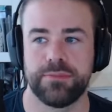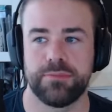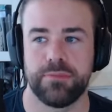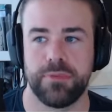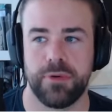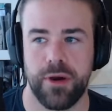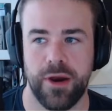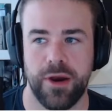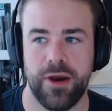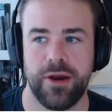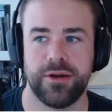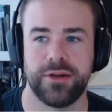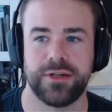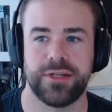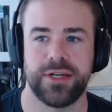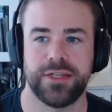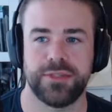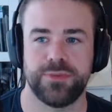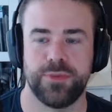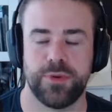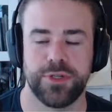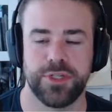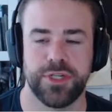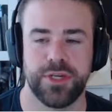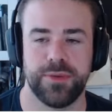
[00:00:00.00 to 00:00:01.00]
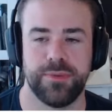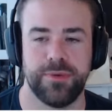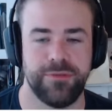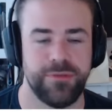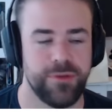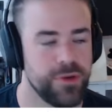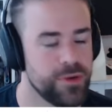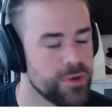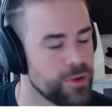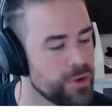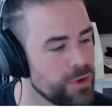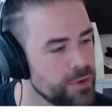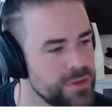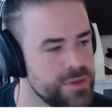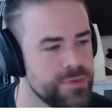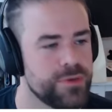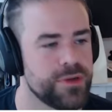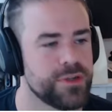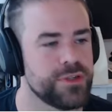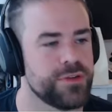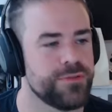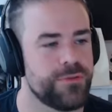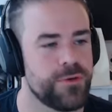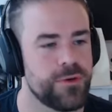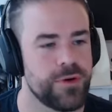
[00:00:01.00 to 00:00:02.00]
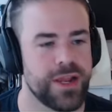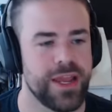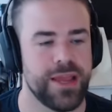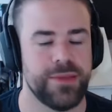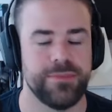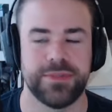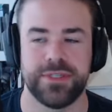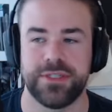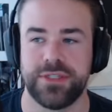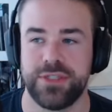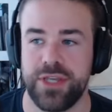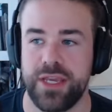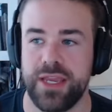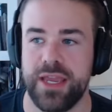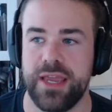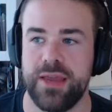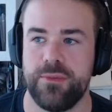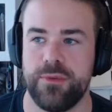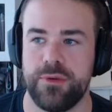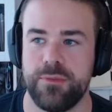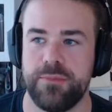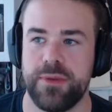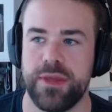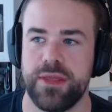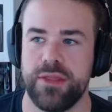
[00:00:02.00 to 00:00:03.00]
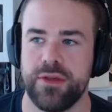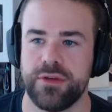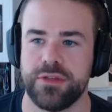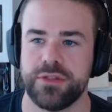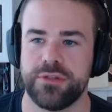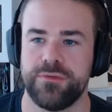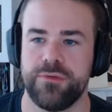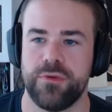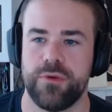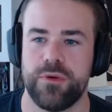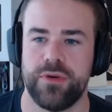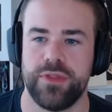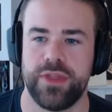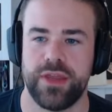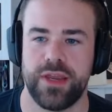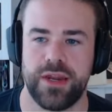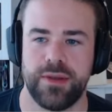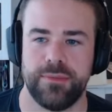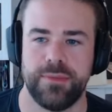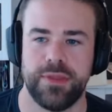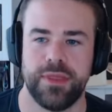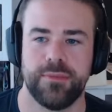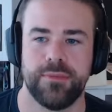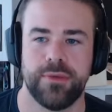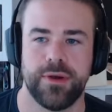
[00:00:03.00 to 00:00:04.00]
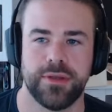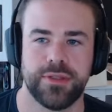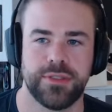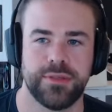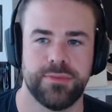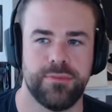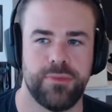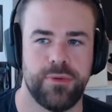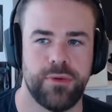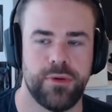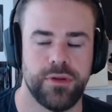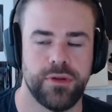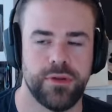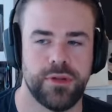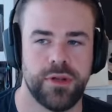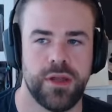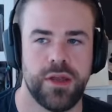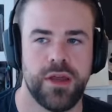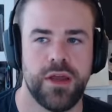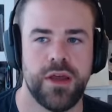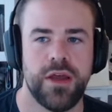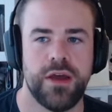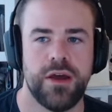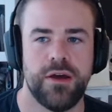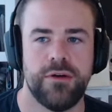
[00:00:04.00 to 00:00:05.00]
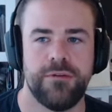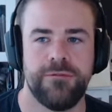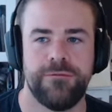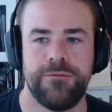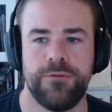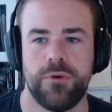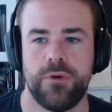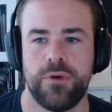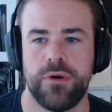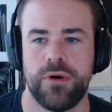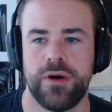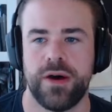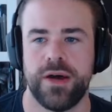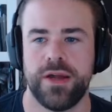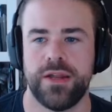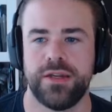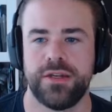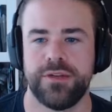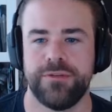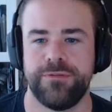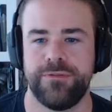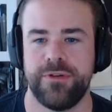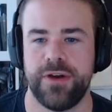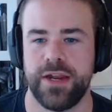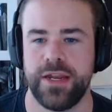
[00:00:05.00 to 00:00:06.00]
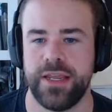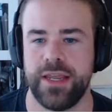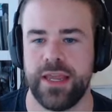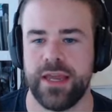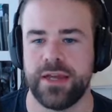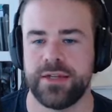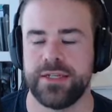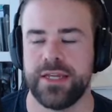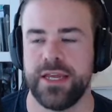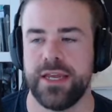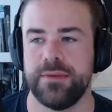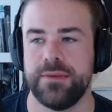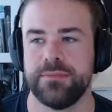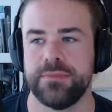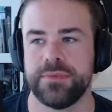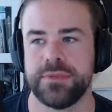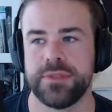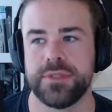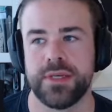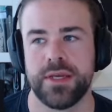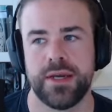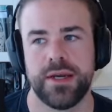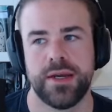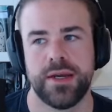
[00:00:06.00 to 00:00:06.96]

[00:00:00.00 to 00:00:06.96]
Prioritize watching. If you could only watch four games this year, it would be those four. They're going to be the most important for defining our teams.